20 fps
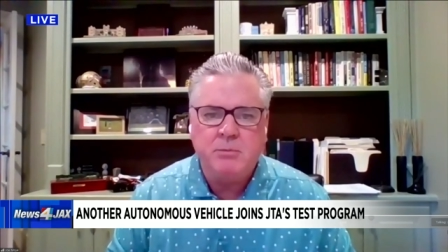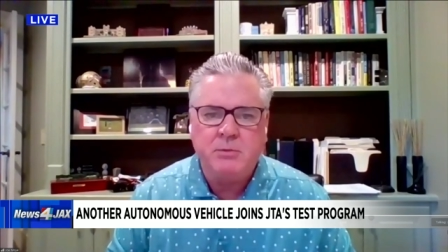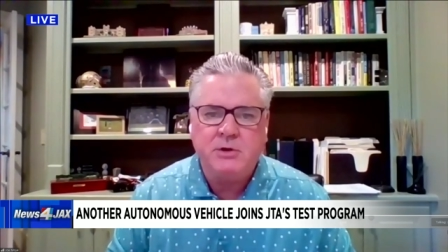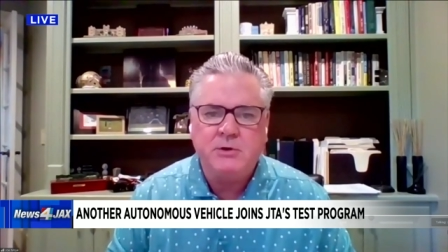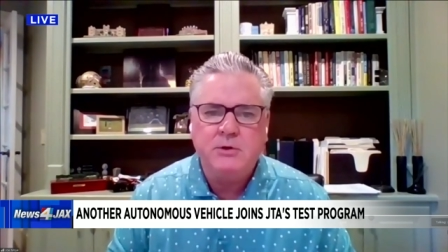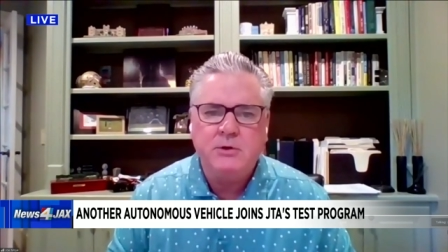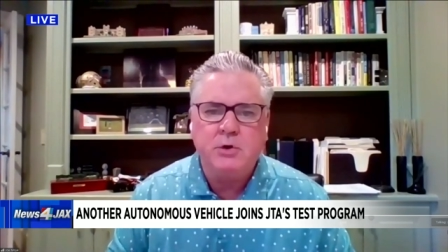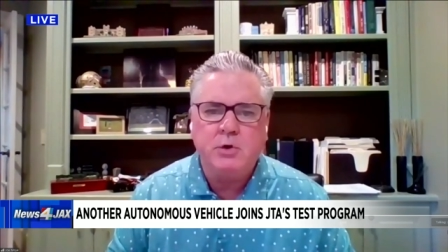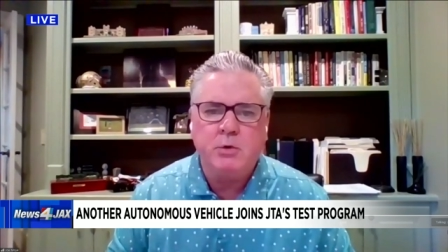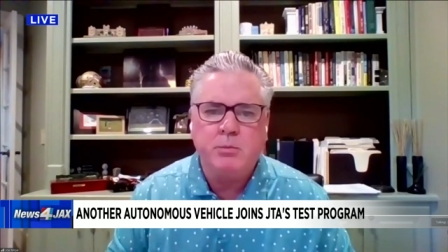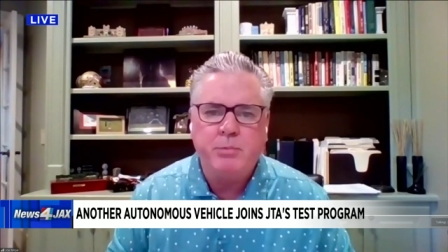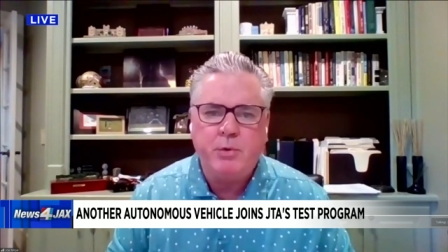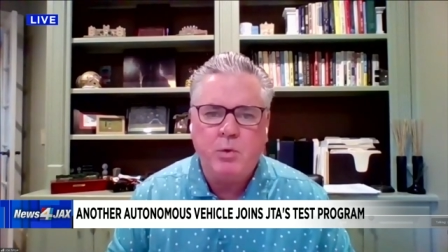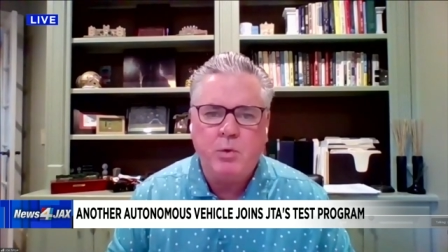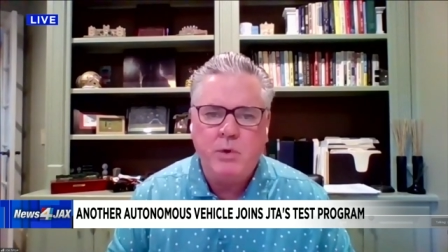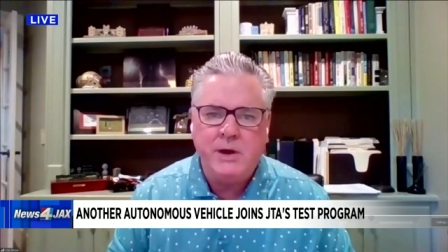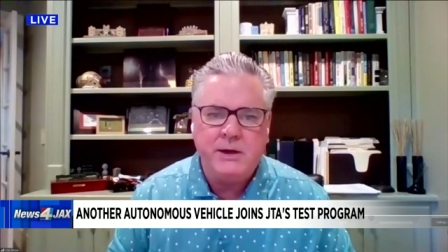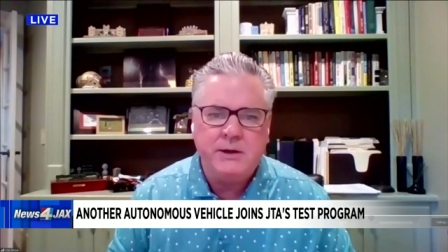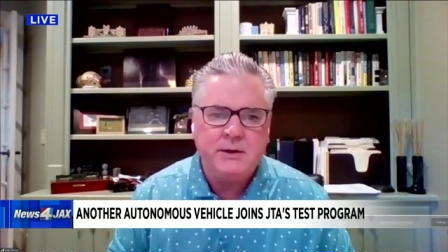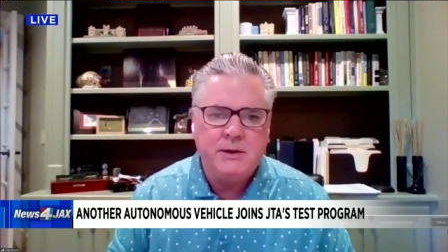But to your
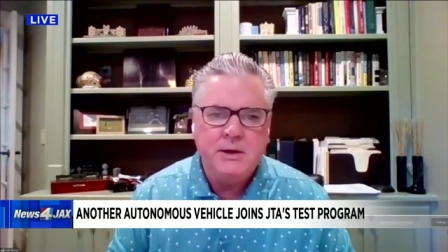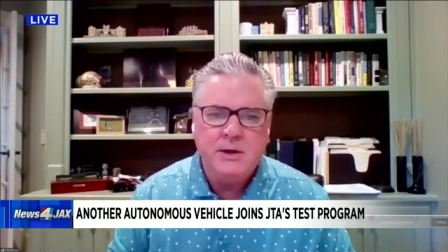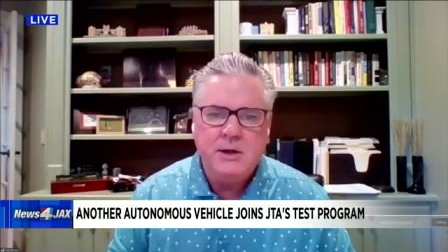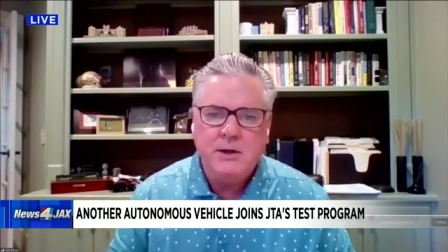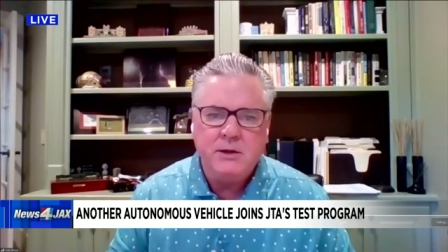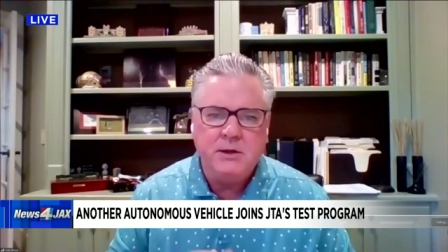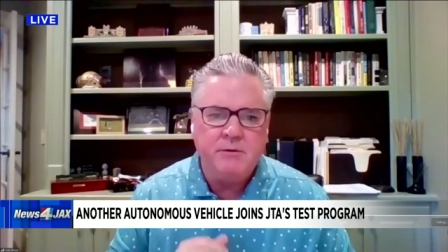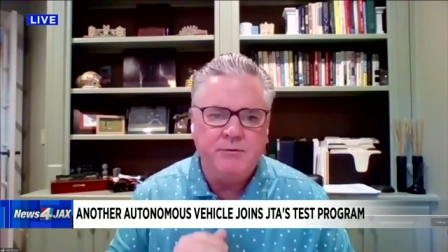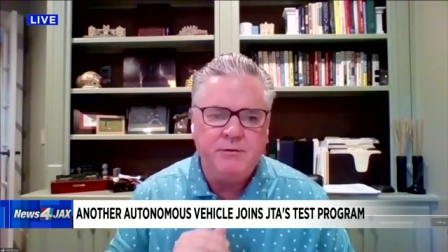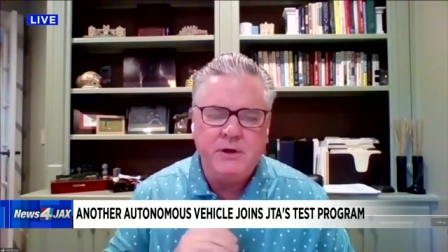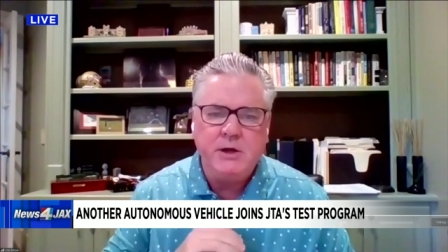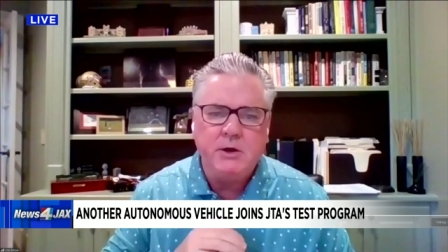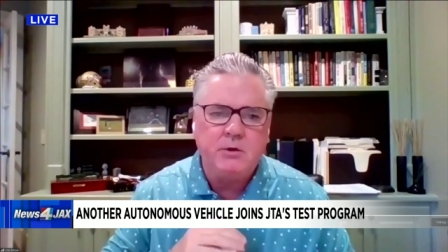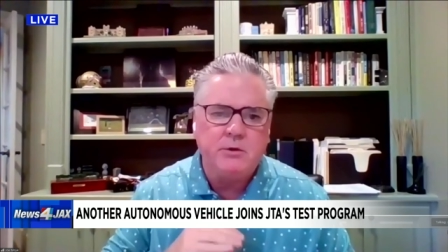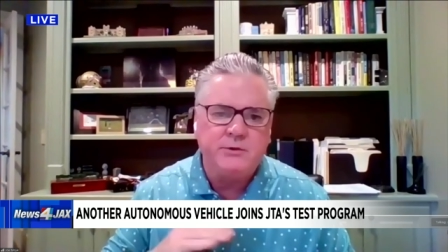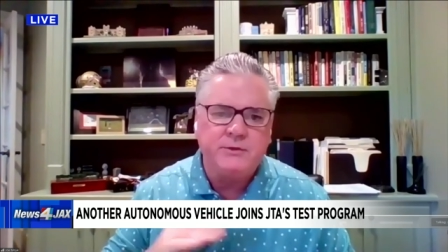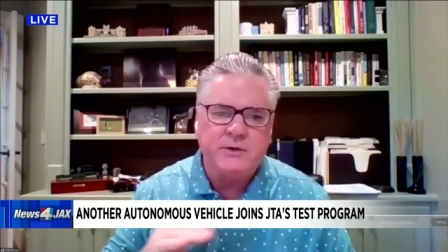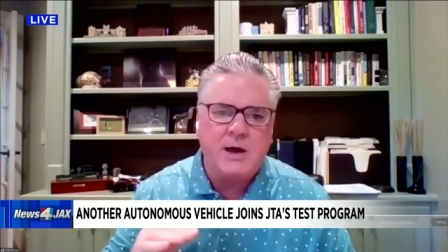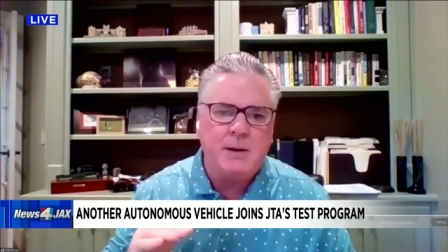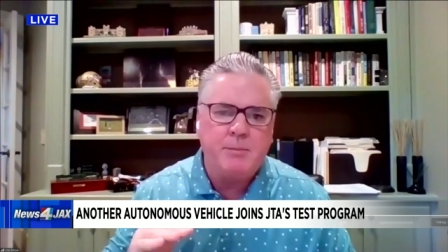point, the
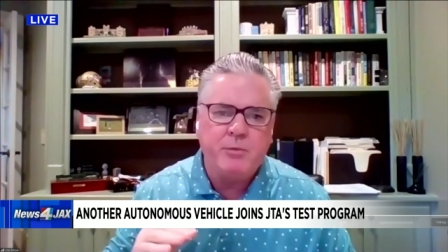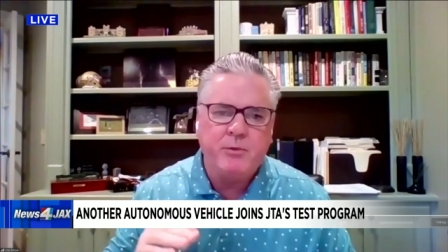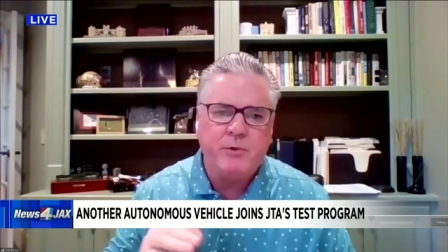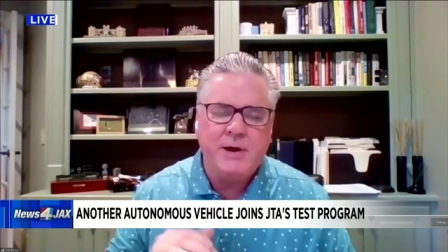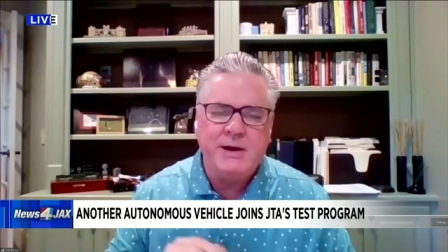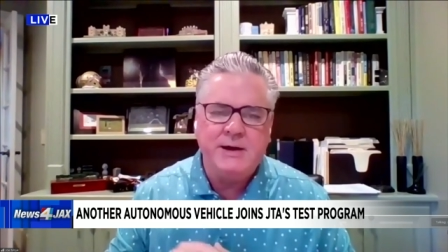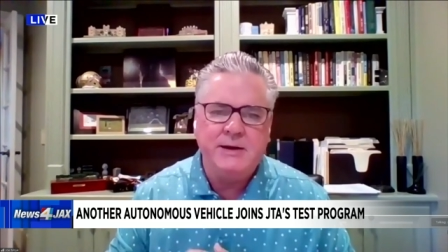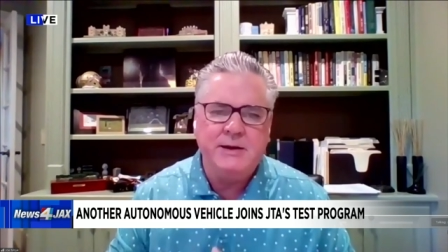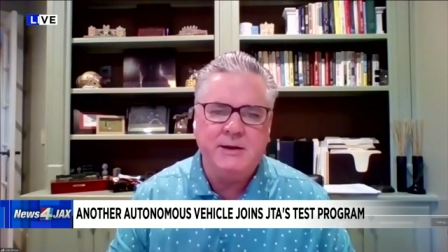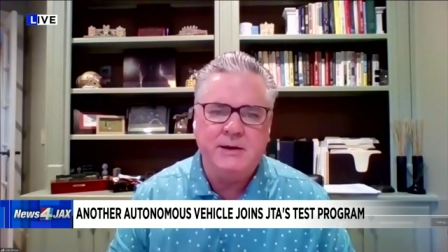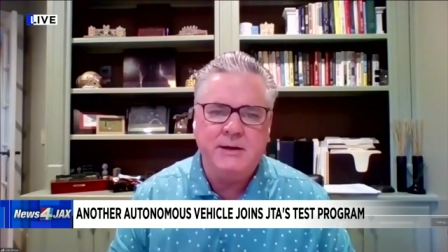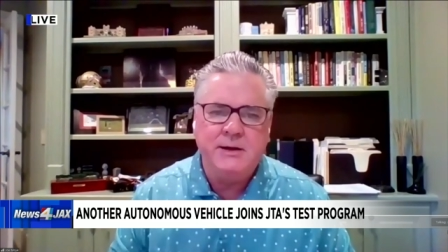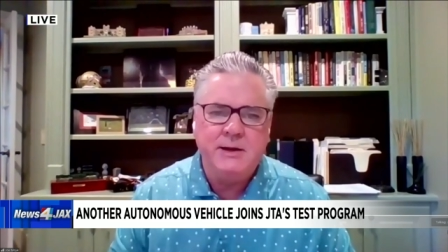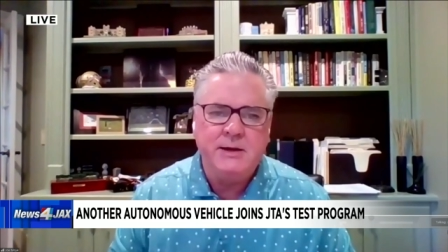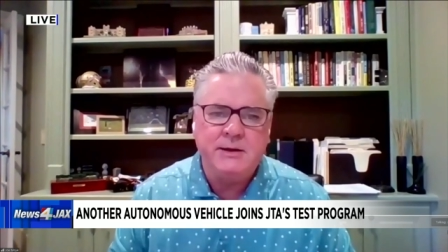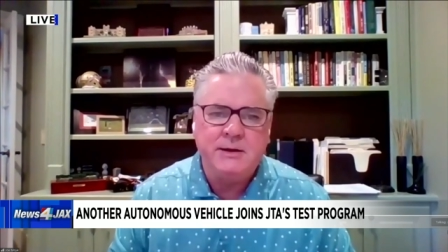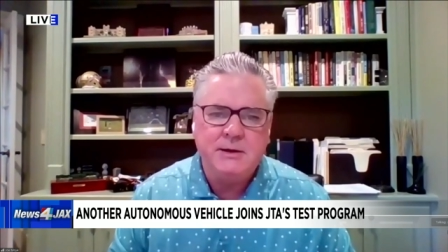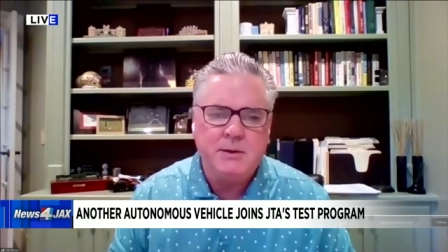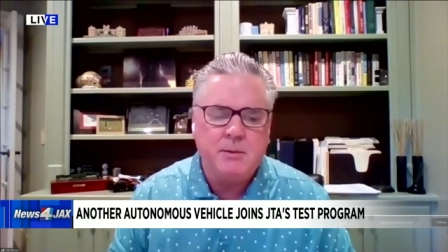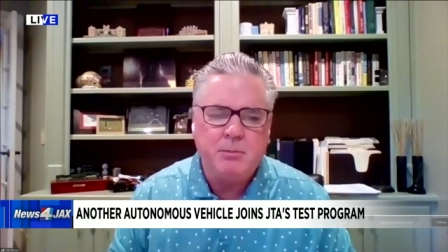vehicles operate in,
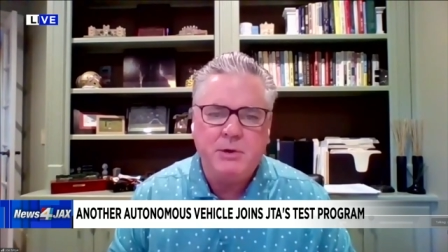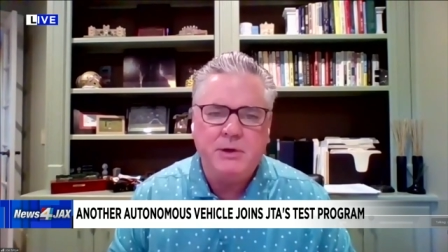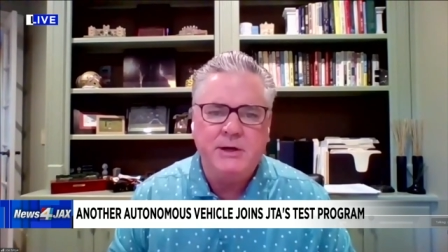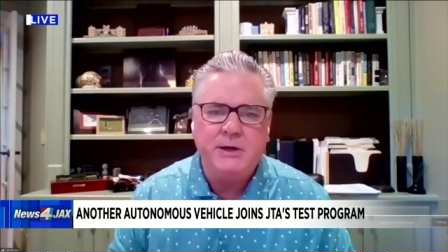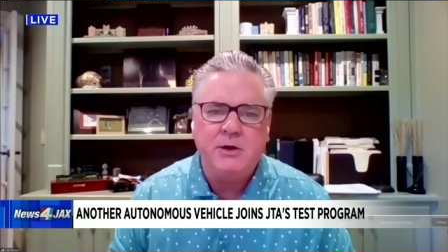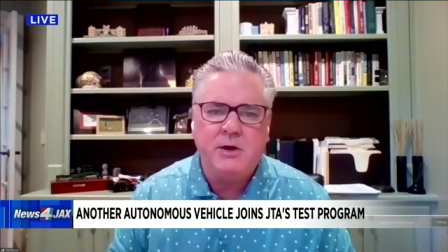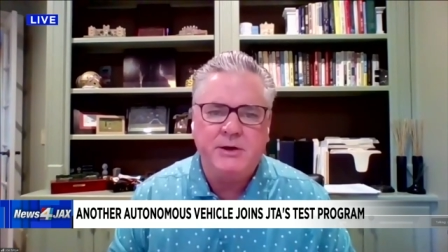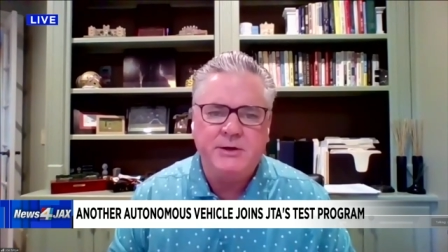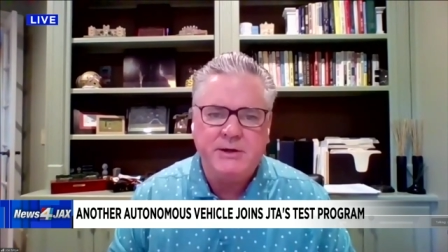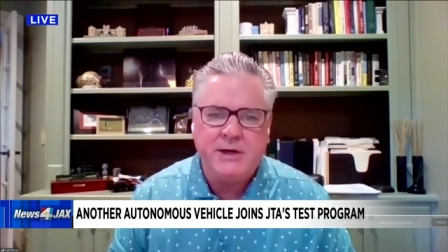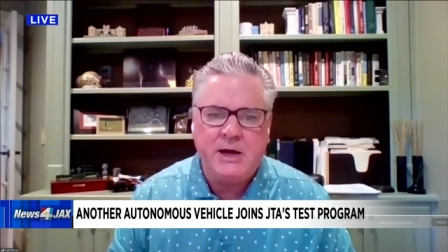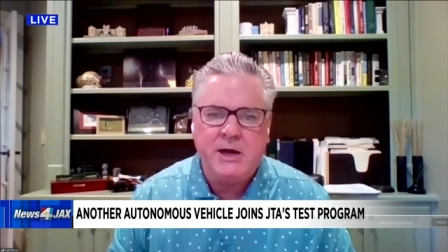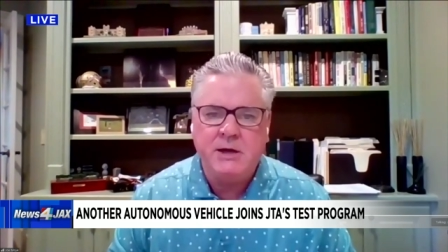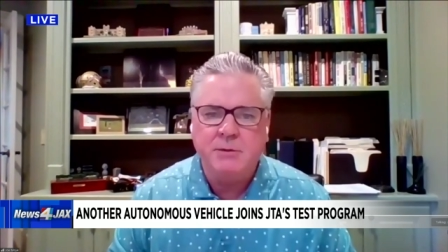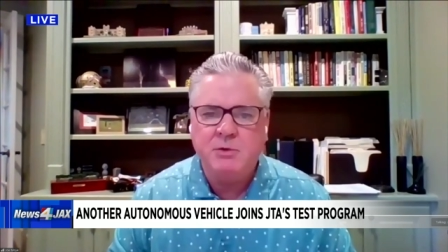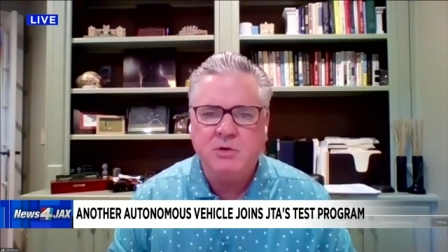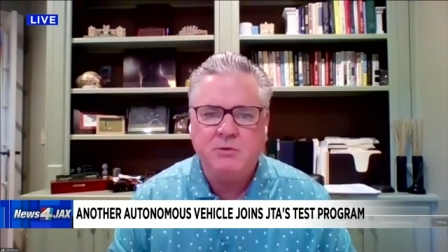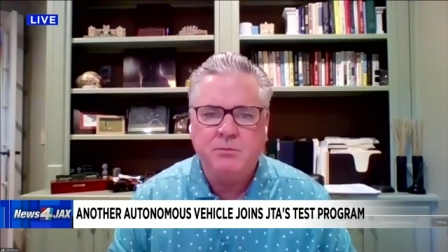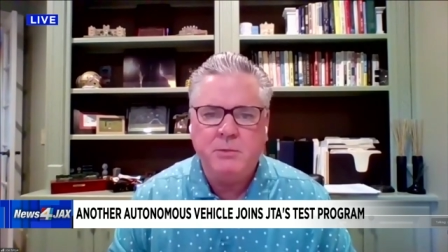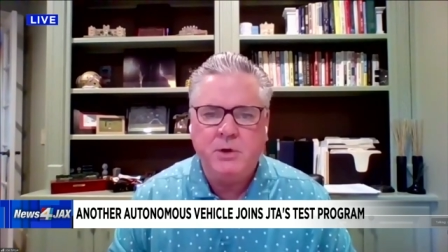in complete
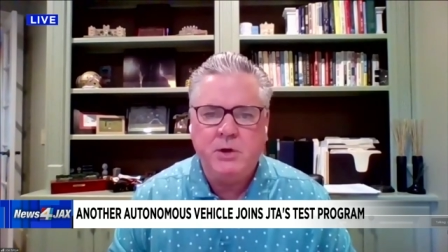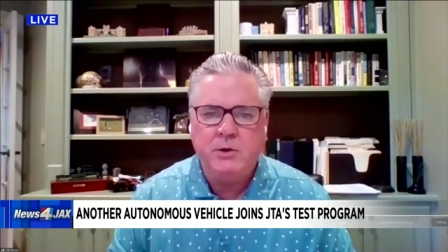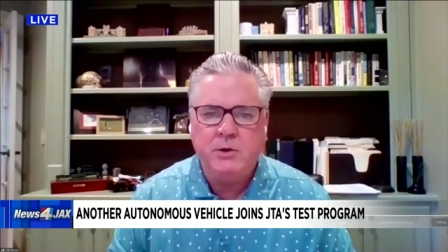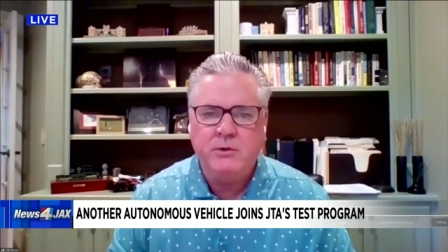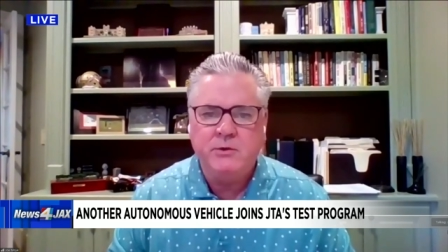autonomous mode.